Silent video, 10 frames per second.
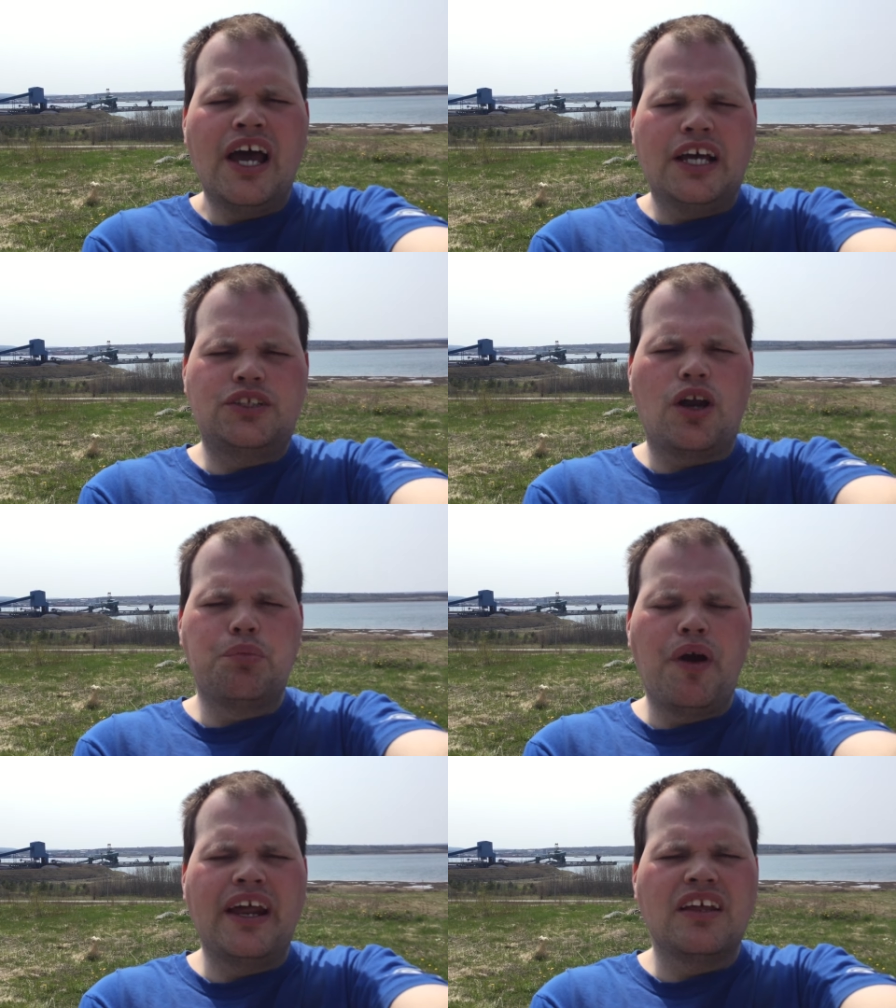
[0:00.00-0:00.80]
It's going to
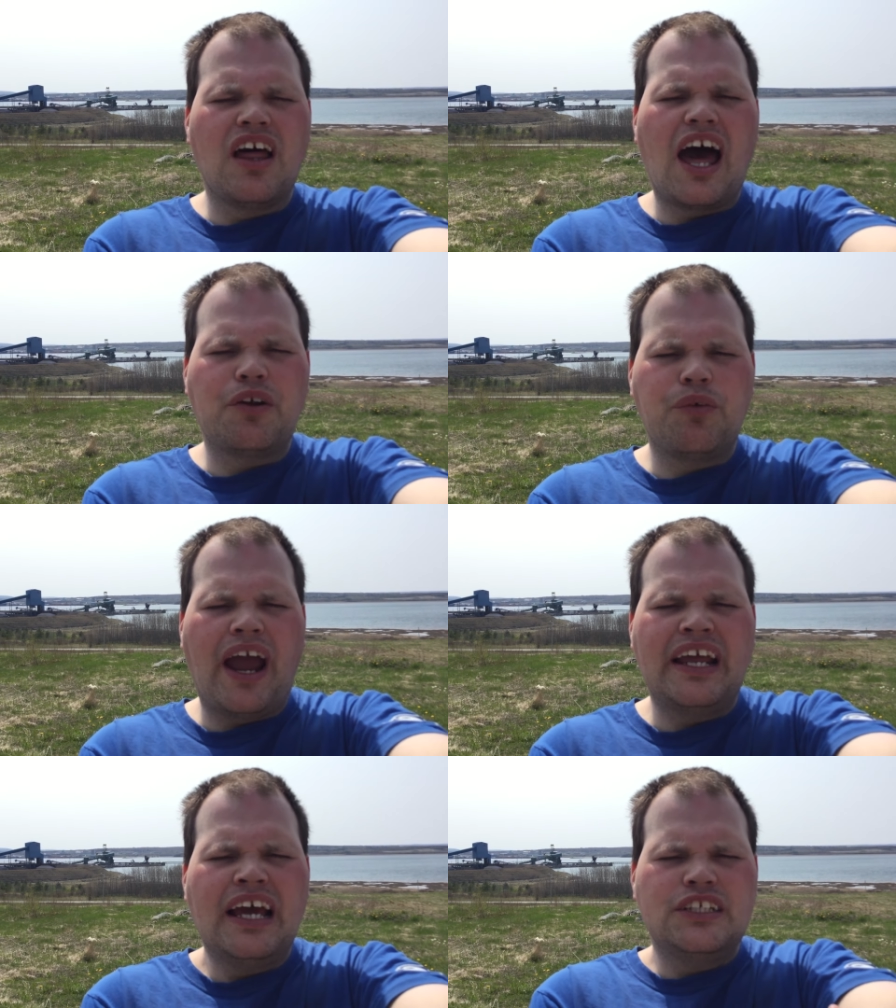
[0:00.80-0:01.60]
bring a lot of
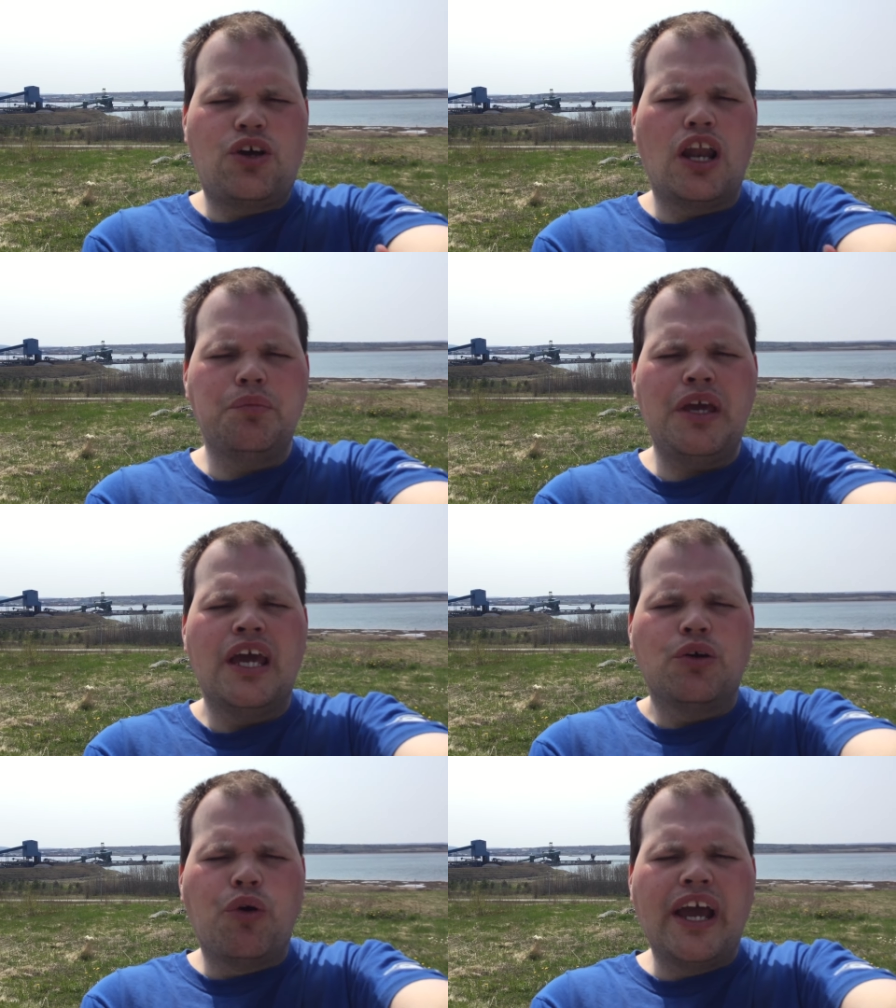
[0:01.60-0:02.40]
rain. It's going to be
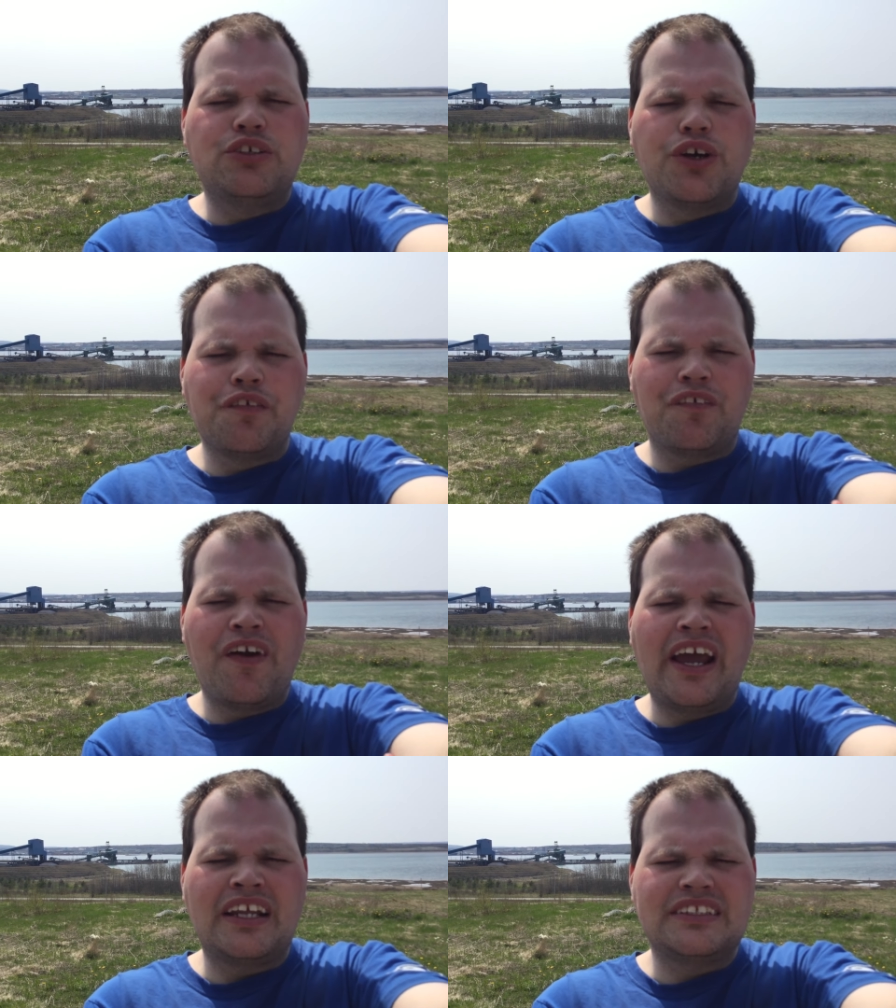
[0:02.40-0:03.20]
wind-driven
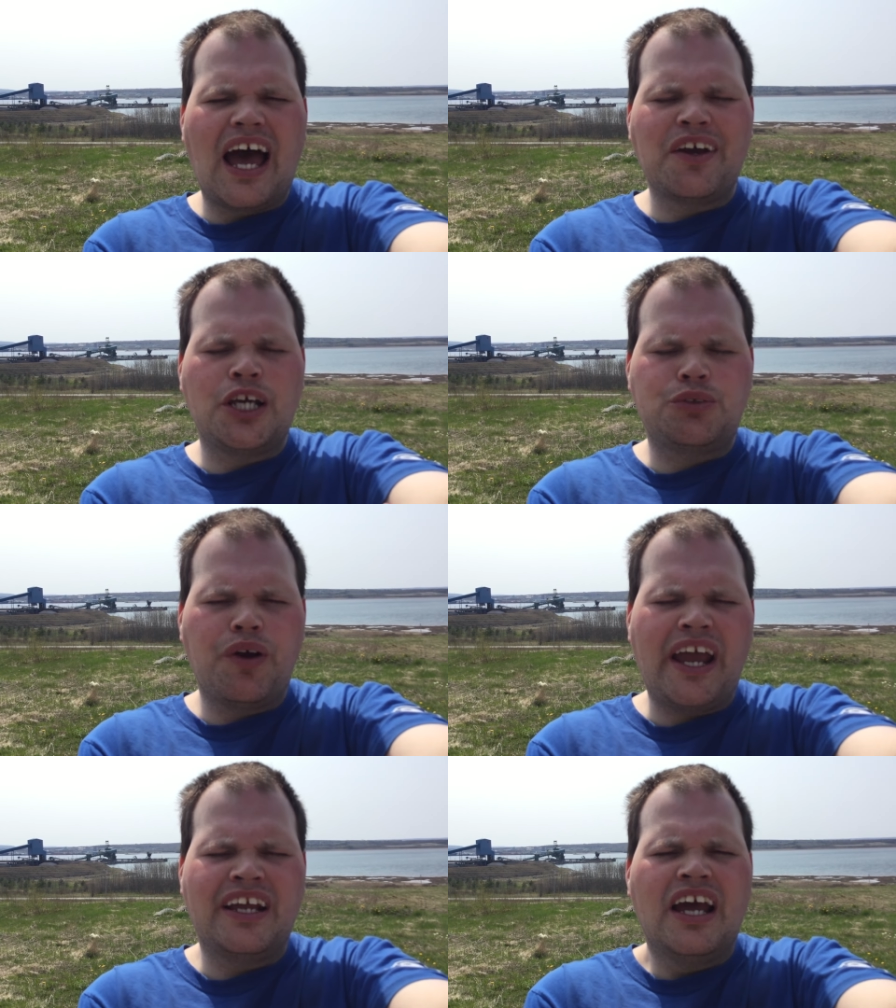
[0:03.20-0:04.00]
rain and sideways
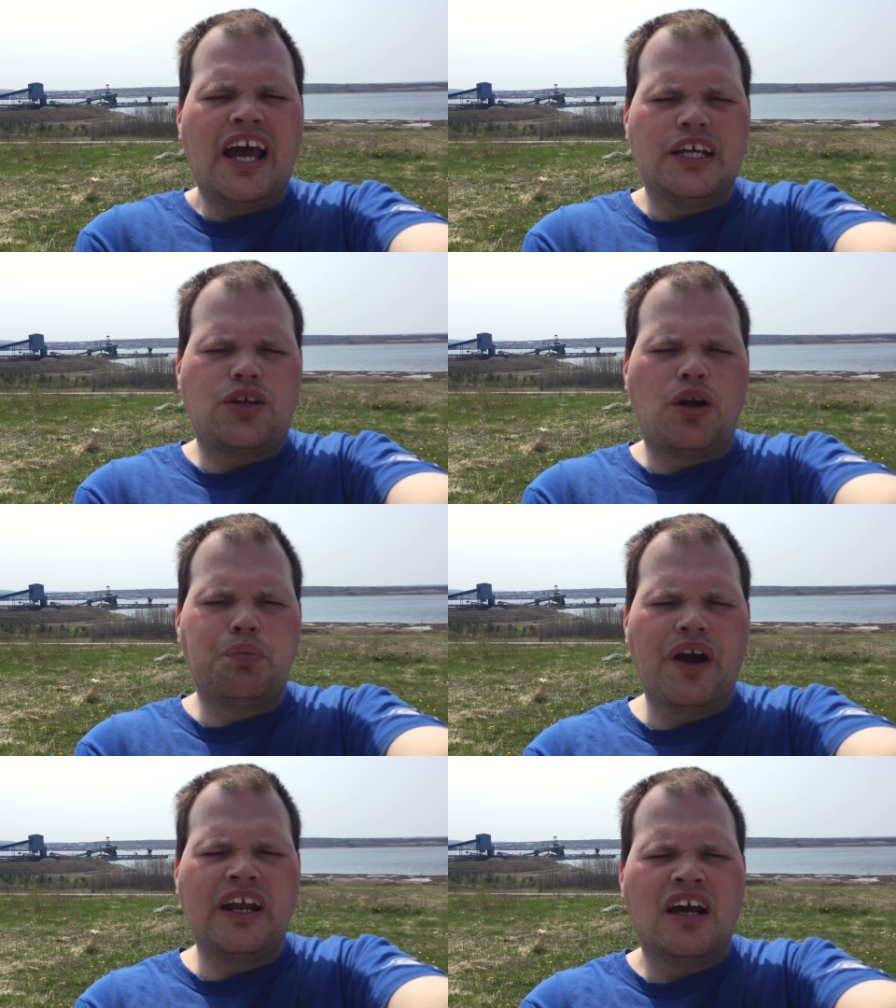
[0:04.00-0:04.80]
rain. It's going to
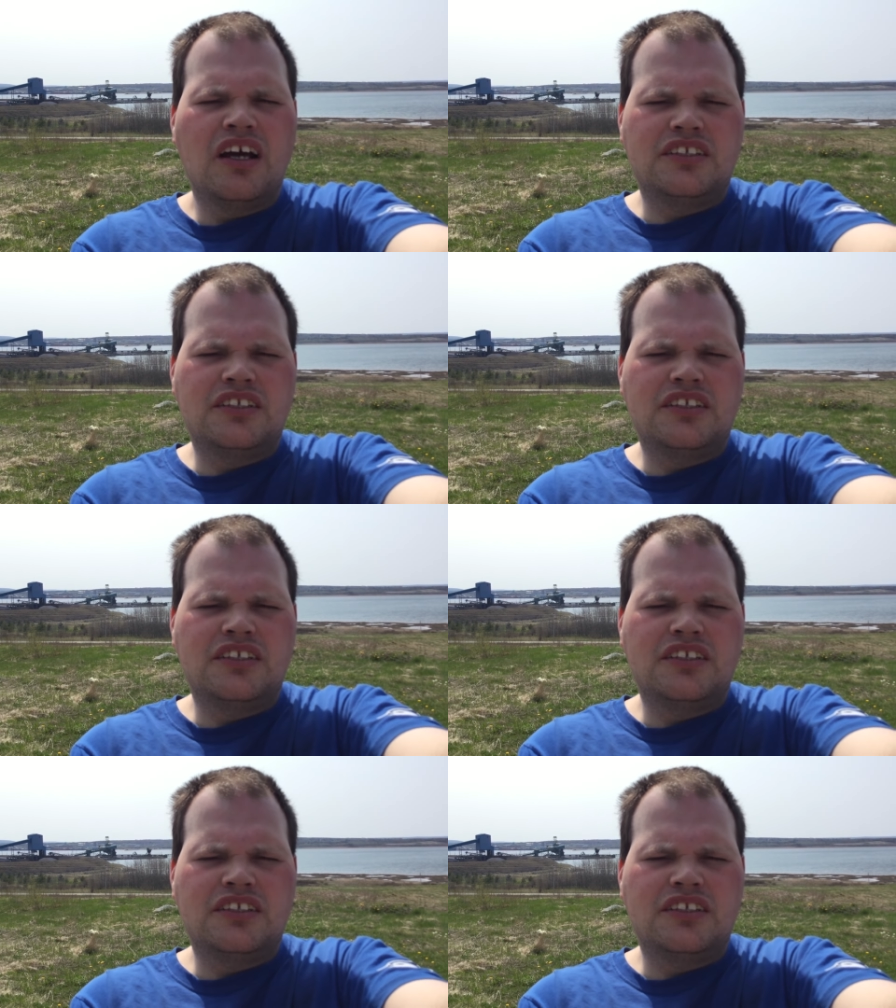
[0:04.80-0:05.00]
bring